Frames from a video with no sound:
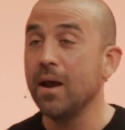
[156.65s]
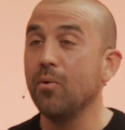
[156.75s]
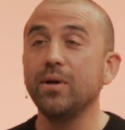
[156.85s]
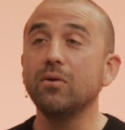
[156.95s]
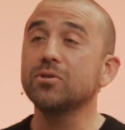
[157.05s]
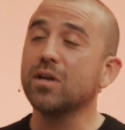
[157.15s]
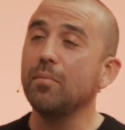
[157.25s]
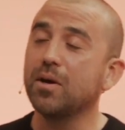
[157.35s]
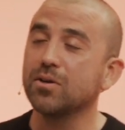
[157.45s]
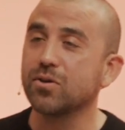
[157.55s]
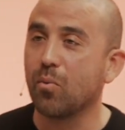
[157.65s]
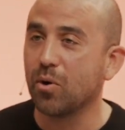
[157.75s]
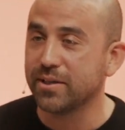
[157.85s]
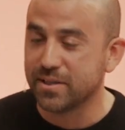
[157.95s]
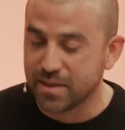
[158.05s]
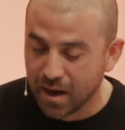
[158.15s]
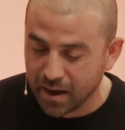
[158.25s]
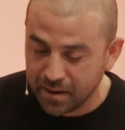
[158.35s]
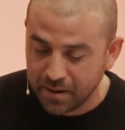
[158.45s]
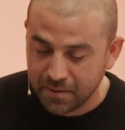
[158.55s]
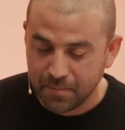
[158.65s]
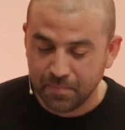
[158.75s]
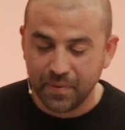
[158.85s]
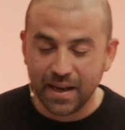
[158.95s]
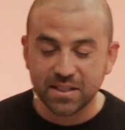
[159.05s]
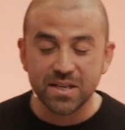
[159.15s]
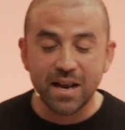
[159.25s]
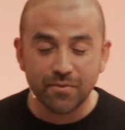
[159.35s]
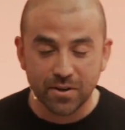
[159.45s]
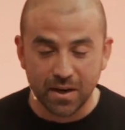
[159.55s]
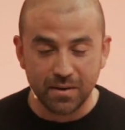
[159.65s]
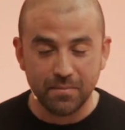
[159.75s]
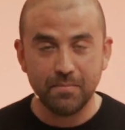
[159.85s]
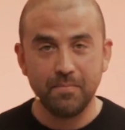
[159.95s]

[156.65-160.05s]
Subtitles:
We don't stop because our work is done. It's never done.